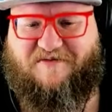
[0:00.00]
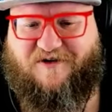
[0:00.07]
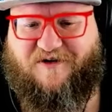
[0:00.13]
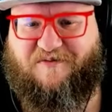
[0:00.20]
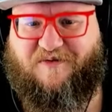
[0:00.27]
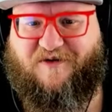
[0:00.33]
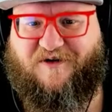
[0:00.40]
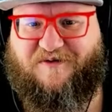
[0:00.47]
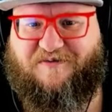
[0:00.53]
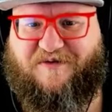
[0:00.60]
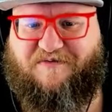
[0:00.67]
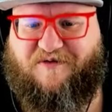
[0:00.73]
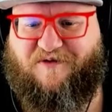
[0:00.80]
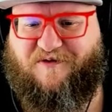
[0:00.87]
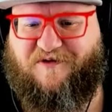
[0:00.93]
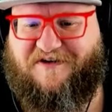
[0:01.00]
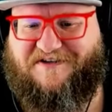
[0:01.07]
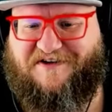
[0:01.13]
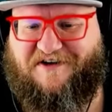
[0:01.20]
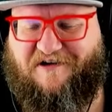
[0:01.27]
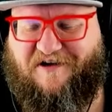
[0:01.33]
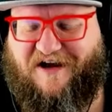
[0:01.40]
more important people
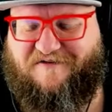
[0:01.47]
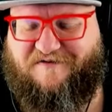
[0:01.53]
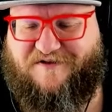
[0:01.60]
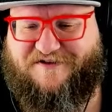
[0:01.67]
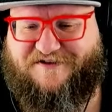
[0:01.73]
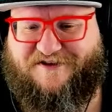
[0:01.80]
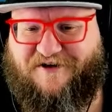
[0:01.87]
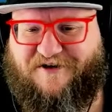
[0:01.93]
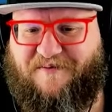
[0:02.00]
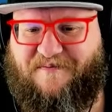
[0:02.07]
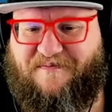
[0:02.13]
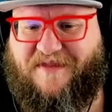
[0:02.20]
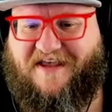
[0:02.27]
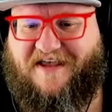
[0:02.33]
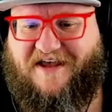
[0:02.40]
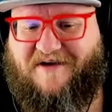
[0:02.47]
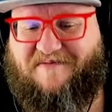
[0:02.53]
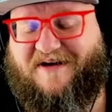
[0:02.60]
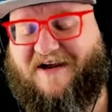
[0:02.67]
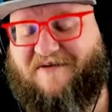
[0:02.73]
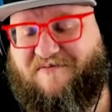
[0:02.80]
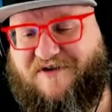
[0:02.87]
wandering around for sure.
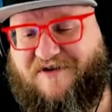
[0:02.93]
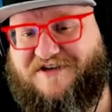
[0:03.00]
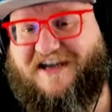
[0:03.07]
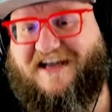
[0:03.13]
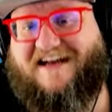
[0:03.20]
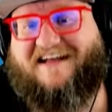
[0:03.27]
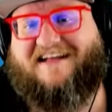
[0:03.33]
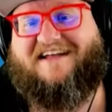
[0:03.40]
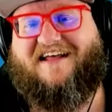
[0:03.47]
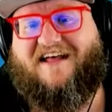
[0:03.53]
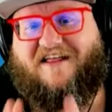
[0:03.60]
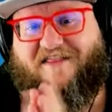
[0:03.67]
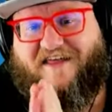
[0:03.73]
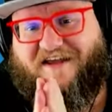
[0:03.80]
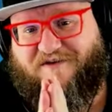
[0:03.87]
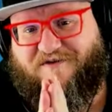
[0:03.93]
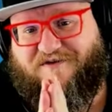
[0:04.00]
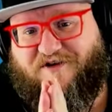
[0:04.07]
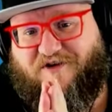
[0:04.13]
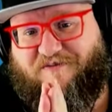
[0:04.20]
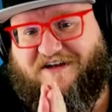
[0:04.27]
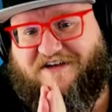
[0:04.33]
But I appreciate it. Thank you so